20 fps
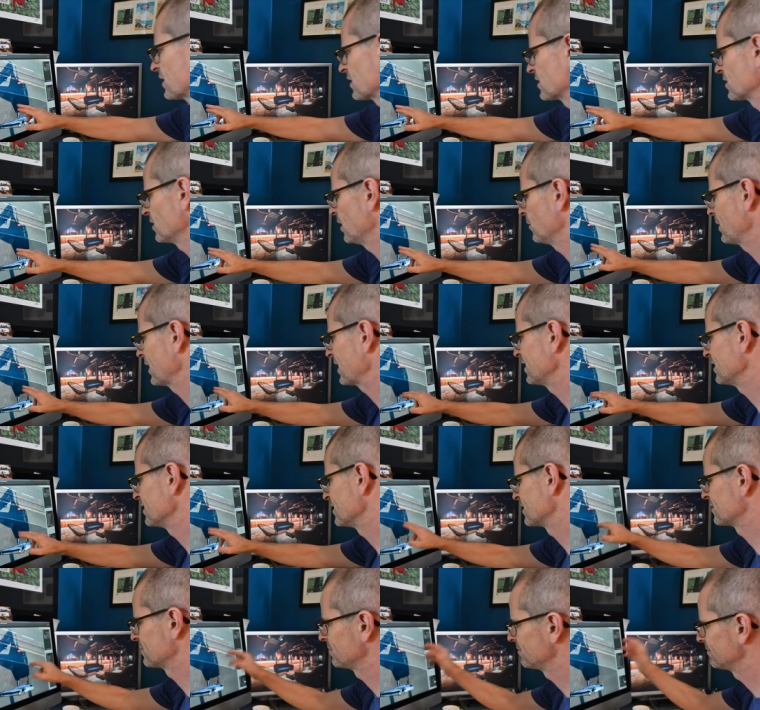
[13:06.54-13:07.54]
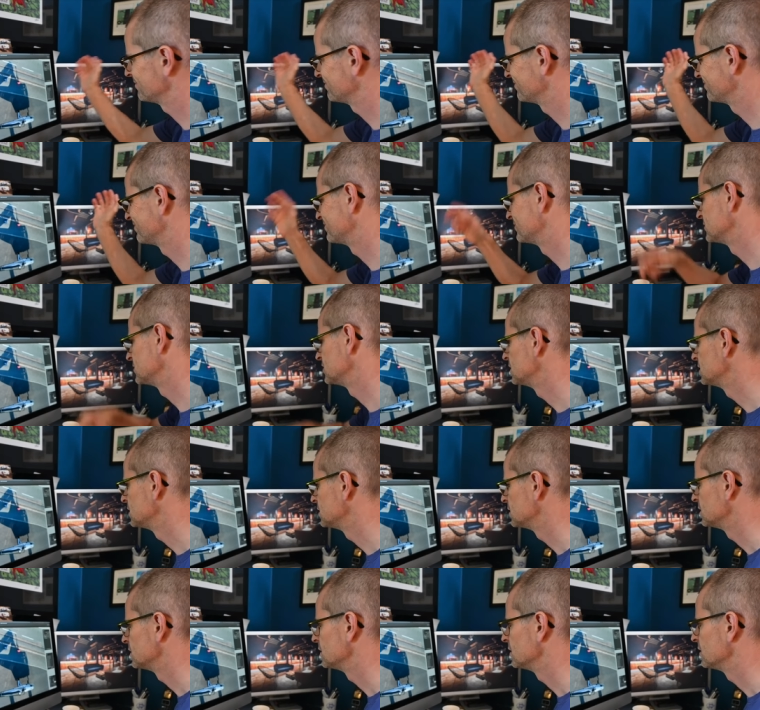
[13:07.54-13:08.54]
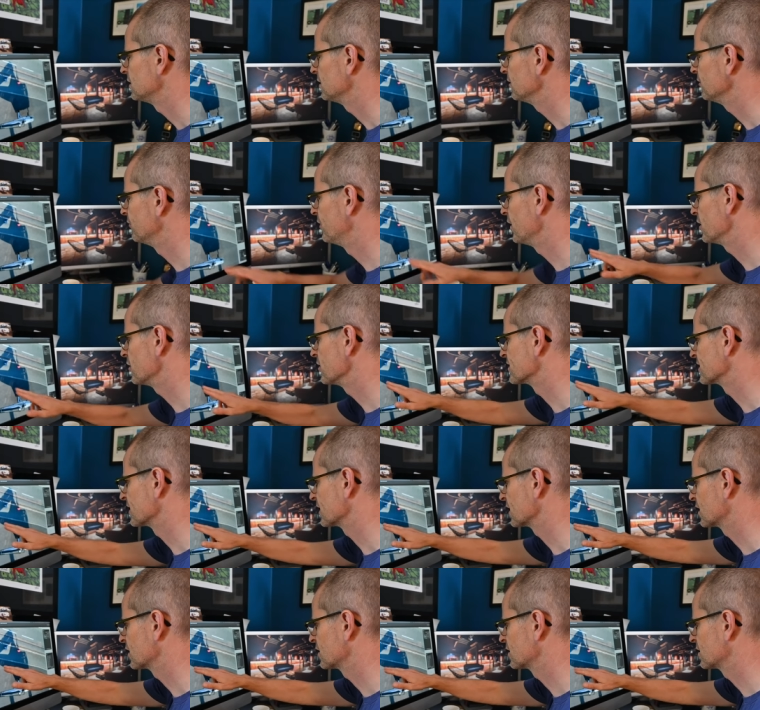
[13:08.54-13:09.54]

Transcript: the tarmac is, it varies in